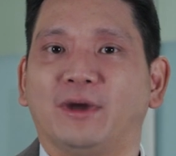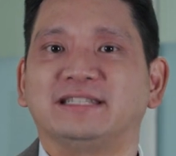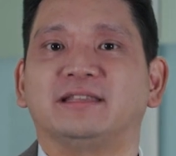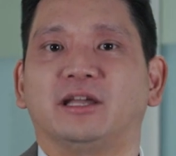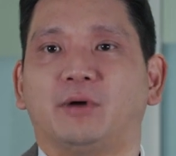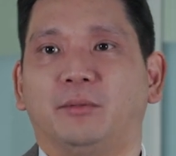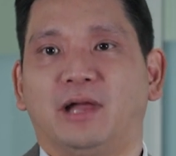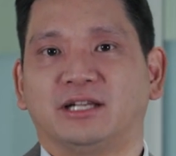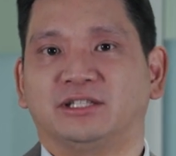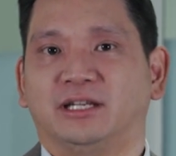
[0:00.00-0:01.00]
ways to think about
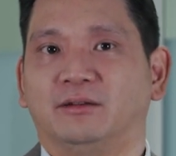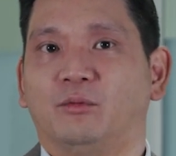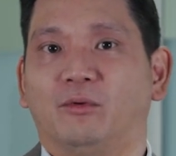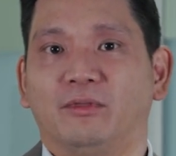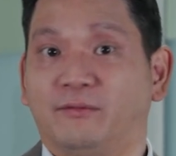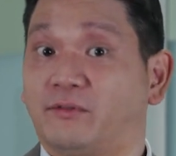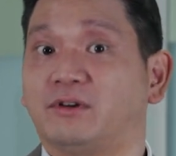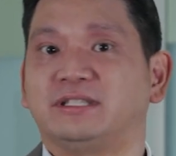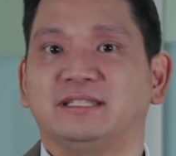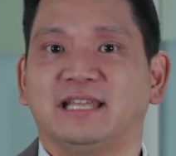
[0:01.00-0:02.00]
blockchain. The
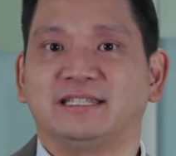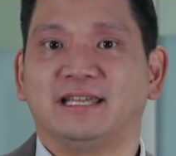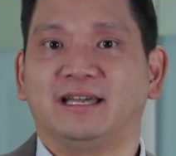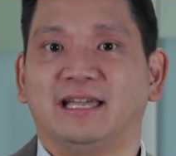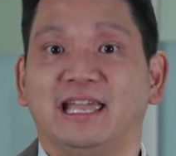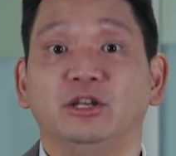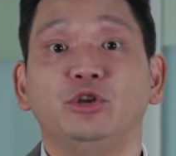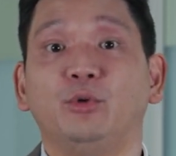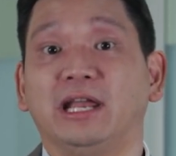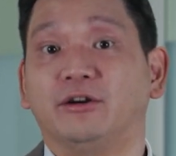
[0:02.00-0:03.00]
first is as a
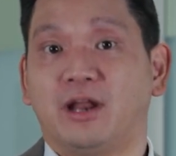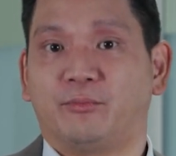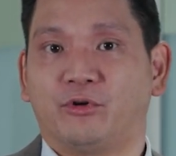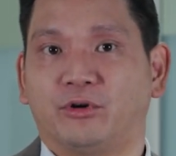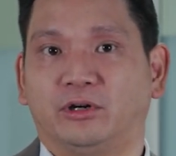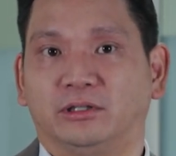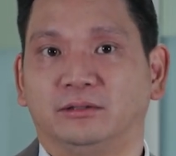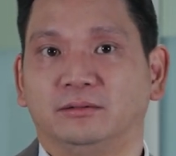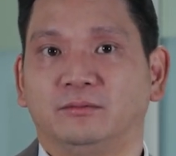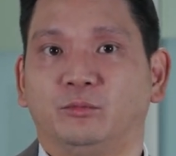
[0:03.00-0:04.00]
new internet protocol,
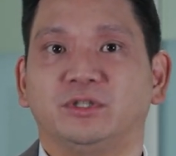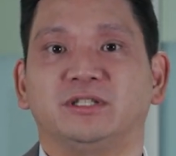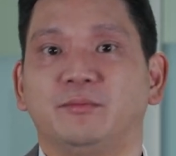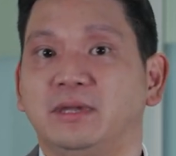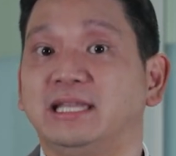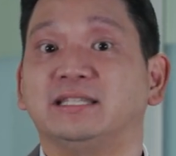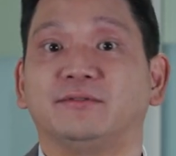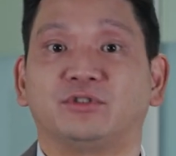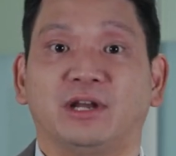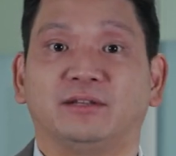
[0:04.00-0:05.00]
which is a means
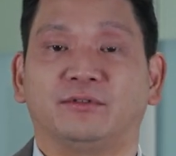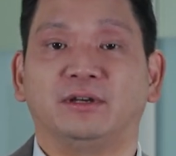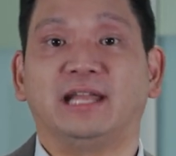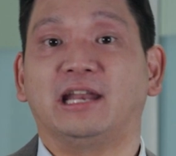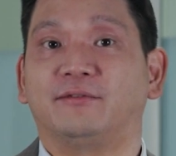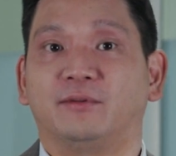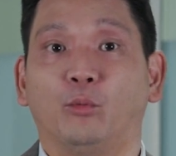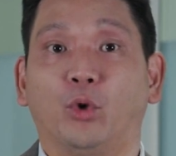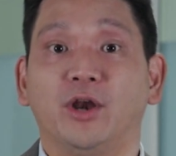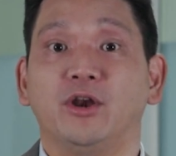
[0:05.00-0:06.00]
of transferring data
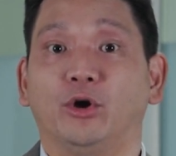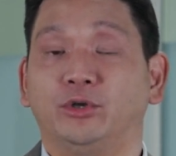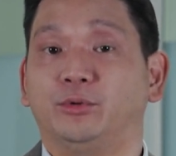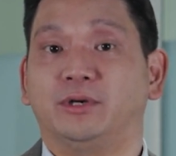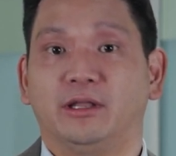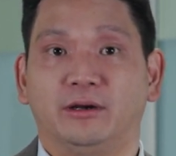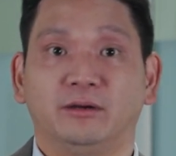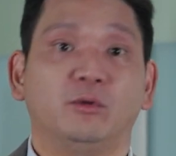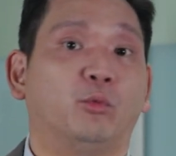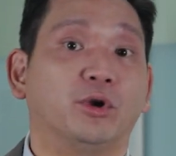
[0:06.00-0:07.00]
from one node to another,
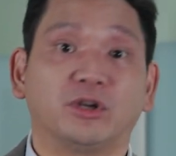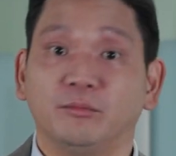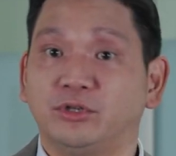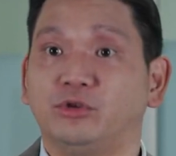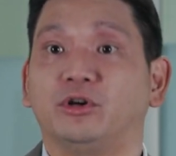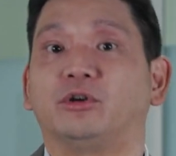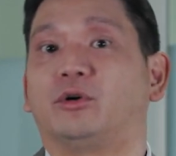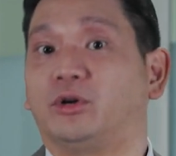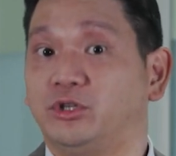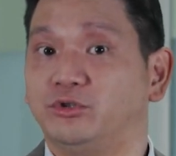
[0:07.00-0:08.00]
one computer
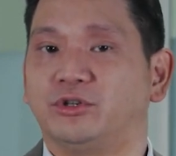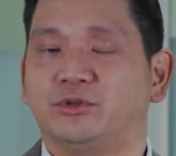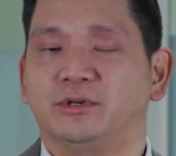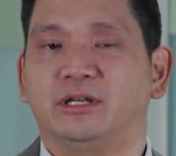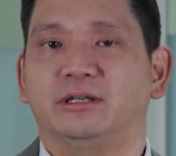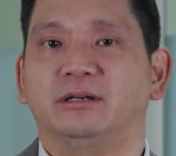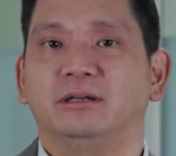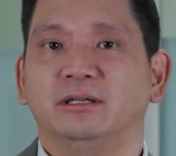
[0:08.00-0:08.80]
or user to another.